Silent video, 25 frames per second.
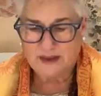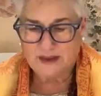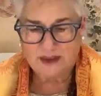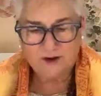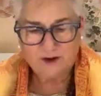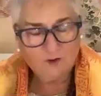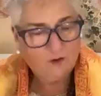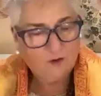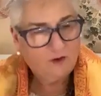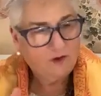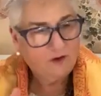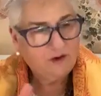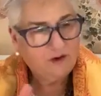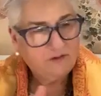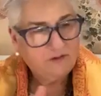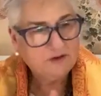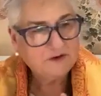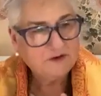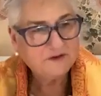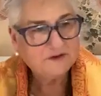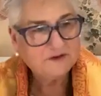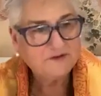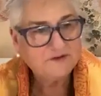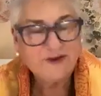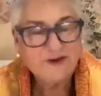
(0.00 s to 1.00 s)
And all of
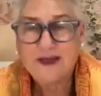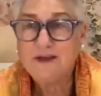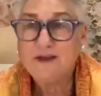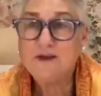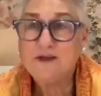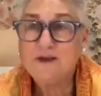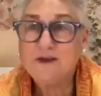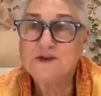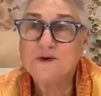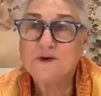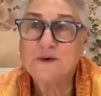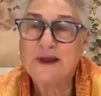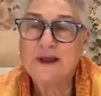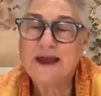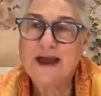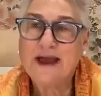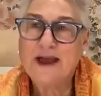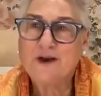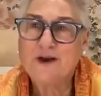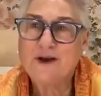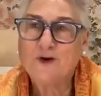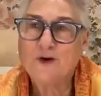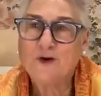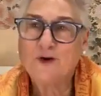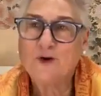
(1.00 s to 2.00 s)
those values that we
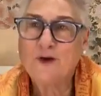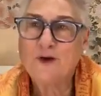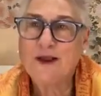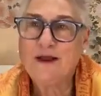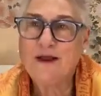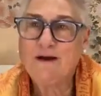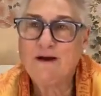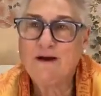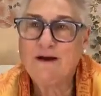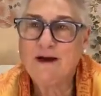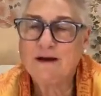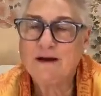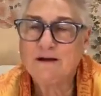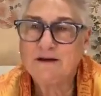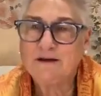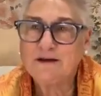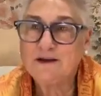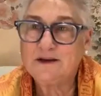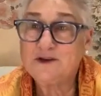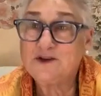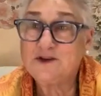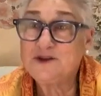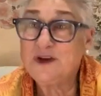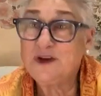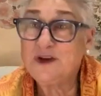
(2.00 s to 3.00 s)
had early on
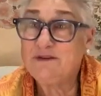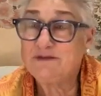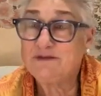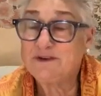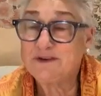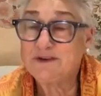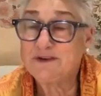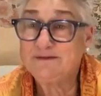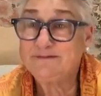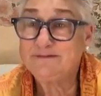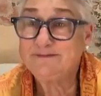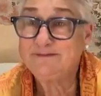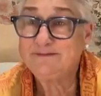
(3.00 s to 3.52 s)
shift.